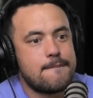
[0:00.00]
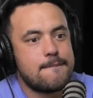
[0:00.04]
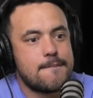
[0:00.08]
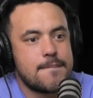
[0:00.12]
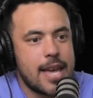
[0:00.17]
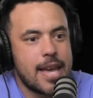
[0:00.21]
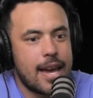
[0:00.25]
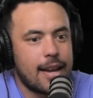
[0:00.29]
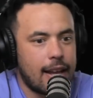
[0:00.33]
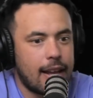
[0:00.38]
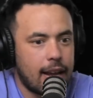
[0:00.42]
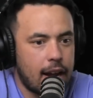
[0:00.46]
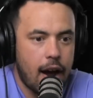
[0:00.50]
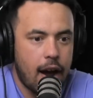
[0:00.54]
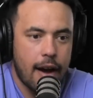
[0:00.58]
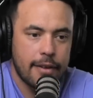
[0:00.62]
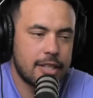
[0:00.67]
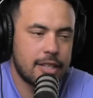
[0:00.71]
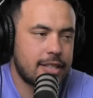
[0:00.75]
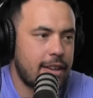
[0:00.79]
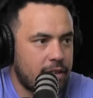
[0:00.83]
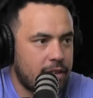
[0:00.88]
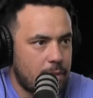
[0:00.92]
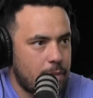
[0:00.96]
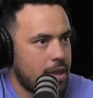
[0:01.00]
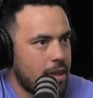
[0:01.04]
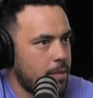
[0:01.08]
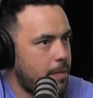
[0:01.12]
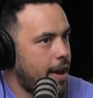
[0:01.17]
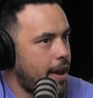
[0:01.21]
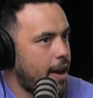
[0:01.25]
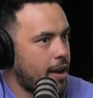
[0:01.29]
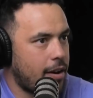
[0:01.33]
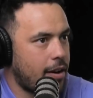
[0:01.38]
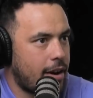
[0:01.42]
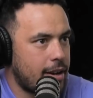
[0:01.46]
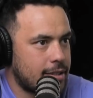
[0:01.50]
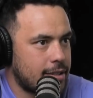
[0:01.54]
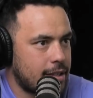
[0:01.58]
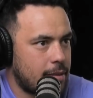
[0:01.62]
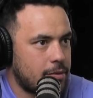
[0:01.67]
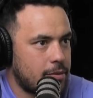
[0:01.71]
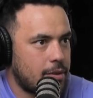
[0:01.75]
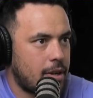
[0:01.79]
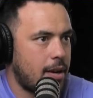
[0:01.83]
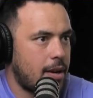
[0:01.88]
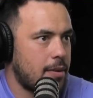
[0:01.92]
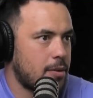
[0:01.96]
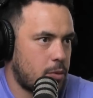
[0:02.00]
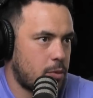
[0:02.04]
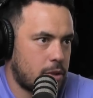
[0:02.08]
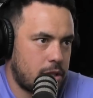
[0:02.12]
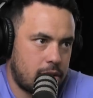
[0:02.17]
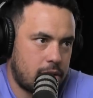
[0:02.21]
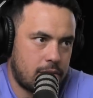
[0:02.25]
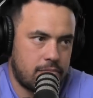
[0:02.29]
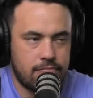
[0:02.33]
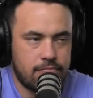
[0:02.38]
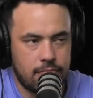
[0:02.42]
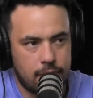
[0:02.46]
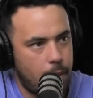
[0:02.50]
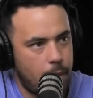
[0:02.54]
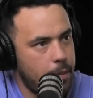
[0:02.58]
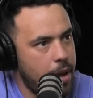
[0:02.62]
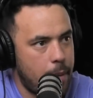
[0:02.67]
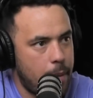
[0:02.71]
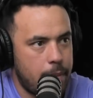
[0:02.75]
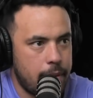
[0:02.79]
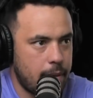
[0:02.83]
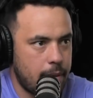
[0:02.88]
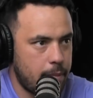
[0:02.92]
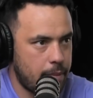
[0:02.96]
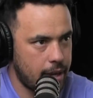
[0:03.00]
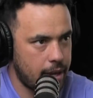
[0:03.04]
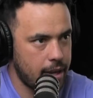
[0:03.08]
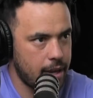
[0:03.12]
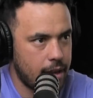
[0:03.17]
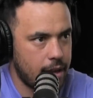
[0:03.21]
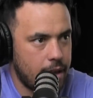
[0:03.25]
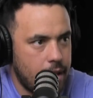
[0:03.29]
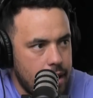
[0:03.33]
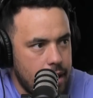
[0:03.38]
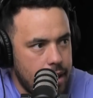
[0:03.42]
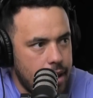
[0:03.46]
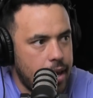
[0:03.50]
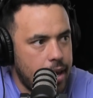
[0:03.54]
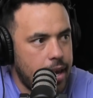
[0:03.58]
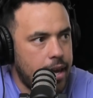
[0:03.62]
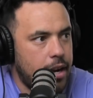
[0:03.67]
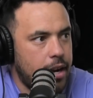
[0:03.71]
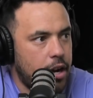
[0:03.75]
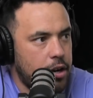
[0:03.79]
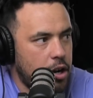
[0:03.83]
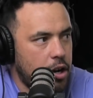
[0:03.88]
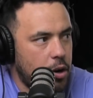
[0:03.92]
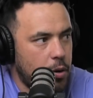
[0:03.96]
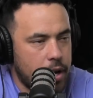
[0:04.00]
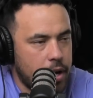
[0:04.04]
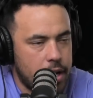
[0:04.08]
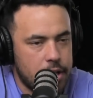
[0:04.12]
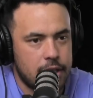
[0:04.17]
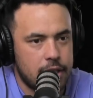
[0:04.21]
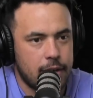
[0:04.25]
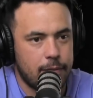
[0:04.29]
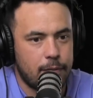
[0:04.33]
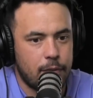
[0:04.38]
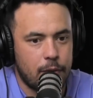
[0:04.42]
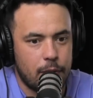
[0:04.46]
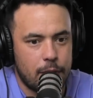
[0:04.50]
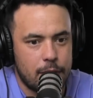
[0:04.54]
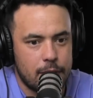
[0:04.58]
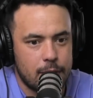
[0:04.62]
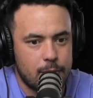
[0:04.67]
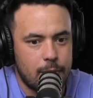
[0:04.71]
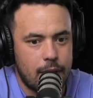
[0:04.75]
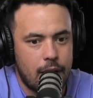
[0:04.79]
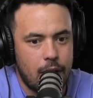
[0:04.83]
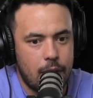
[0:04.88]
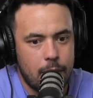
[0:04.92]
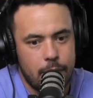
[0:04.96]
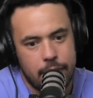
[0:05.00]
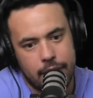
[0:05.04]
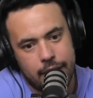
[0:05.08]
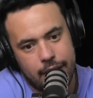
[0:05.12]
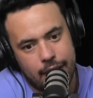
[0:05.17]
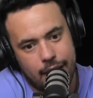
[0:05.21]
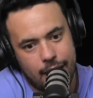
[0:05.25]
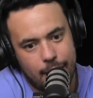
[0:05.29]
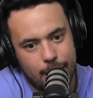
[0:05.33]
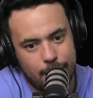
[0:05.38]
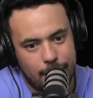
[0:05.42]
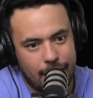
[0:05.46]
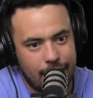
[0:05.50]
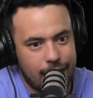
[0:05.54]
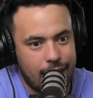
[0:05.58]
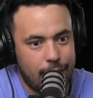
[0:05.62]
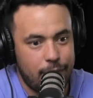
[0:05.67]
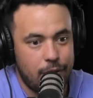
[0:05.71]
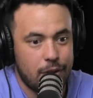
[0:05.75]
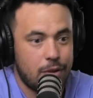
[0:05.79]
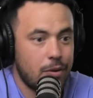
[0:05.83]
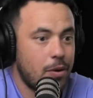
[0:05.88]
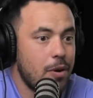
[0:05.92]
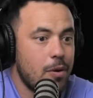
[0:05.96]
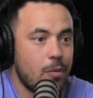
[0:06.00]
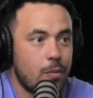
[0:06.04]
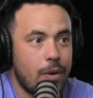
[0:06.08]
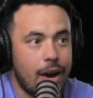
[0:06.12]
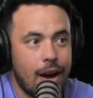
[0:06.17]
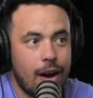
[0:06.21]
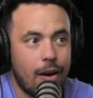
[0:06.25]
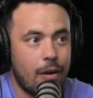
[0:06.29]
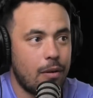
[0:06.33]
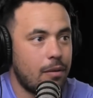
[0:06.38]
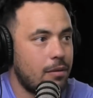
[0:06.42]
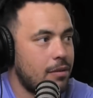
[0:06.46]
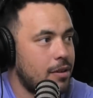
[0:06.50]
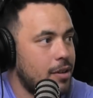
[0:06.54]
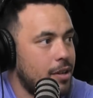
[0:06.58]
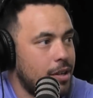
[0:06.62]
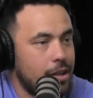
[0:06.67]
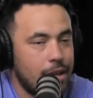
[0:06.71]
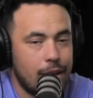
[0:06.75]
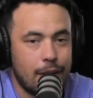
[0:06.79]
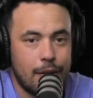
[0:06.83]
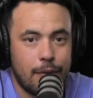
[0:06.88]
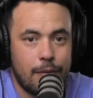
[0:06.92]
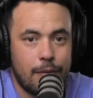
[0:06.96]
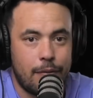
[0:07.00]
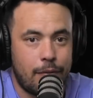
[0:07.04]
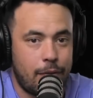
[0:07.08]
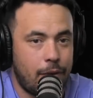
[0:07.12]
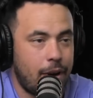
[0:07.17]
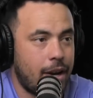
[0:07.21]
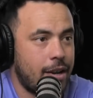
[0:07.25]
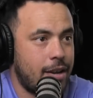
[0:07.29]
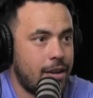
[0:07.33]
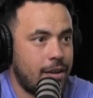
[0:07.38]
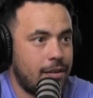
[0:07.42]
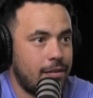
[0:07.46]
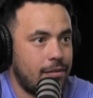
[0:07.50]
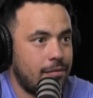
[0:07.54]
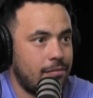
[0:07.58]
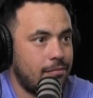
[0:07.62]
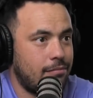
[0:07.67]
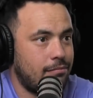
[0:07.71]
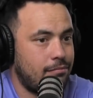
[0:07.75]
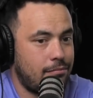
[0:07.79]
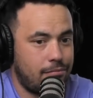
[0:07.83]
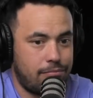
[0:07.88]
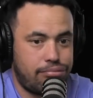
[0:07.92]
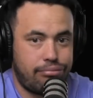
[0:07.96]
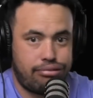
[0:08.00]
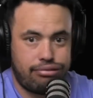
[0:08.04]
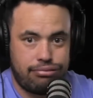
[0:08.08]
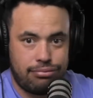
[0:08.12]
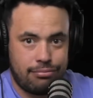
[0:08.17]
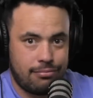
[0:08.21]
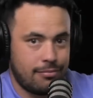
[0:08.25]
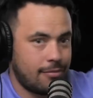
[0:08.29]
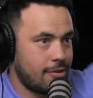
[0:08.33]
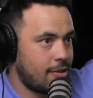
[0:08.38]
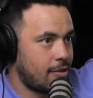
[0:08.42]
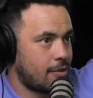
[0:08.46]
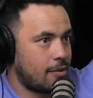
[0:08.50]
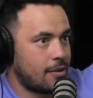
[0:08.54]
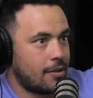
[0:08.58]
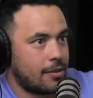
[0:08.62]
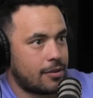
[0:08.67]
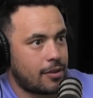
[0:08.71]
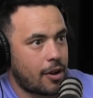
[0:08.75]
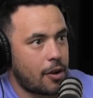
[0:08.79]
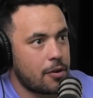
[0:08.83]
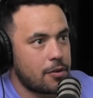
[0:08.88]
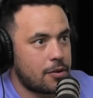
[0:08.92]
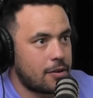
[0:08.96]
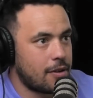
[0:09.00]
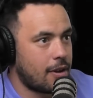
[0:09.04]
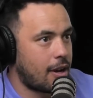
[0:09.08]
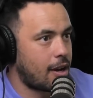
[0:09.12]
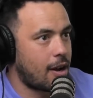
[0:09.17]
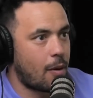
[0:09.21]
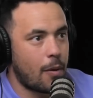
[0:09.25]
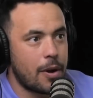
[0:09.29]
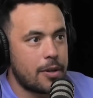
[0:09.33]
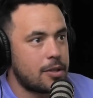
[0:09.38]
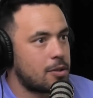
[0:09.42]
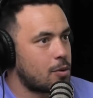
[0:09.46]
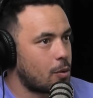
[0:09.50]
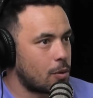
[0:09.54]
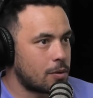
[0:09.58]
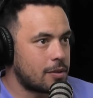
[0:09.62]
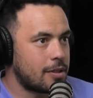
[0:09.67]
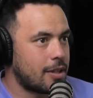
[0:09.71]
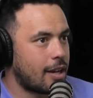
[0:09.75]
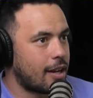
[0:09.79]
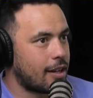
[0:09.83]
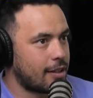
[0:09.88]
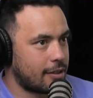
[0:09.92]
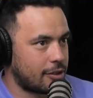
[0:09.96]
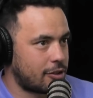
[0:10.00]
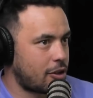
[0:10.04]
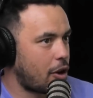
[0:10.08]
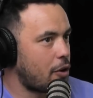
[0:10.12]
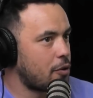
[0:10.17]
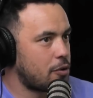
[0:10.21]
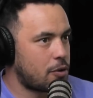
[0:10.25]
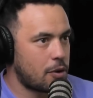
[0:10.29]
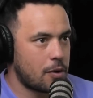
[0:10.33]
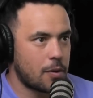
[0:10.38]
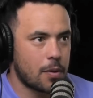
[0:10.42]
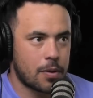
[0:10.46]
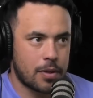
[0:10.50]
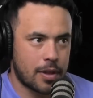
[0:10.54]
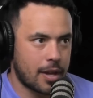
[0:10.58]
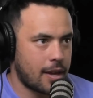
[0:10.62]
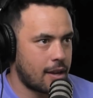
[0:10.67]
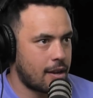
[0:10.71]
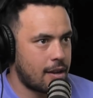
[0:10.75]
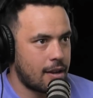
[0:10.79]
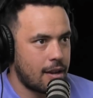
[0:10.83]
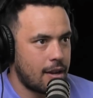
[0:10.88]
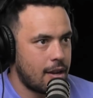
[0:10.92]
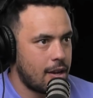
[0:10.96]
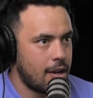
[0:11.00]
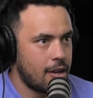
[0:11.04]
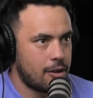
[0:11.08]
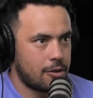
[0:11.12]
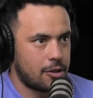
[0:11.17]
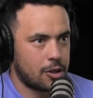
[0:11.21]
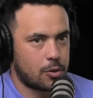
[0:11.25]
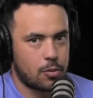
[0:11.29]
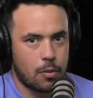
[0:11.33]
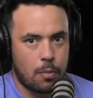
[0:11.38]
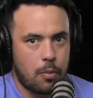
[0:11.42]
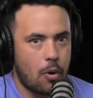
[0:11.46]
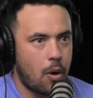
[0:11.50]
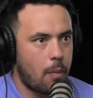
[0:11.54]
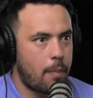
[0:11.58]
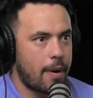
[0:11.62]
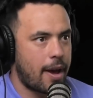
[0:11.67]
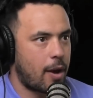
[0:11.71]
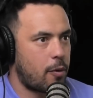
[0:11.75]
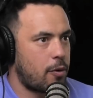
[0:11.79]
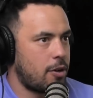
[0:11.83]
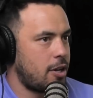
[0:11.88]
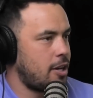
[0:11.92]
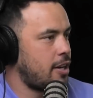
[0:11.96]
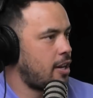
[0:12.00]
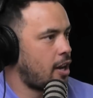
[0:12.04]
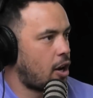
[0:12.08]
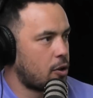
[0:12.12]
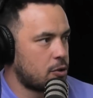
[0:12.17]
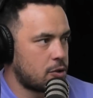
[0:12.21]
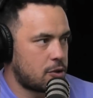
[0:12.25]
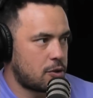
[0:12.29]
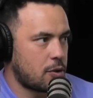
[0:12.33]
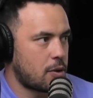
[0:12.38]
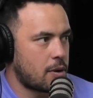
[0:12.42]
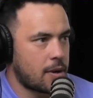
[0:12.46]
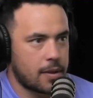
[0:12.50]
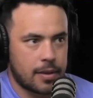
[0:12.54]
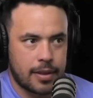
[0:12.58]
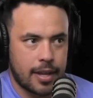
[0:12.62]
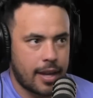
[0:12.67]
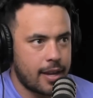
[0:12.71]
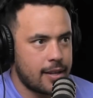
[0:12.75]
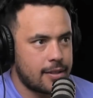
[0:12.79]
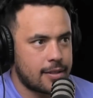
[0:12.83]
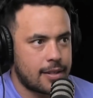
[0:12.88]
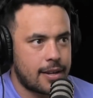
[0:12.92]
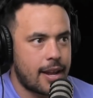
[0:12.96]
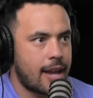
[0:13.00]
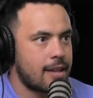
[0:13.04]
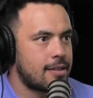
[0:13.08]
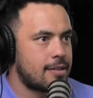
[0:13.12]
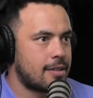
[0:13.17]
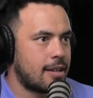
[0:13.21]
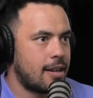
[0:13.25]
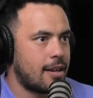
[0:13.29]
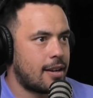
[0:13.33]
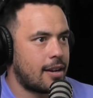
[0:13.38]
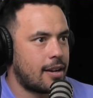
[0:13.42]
Yeah, like I just have to be the bad guy sometimes, which I'm happy to be, and I know I'll get shit for it as well. But like if you're doing well, fucking don't, like I won't talk to you. Go do your thing, just report back when you need on certain things, and that's it.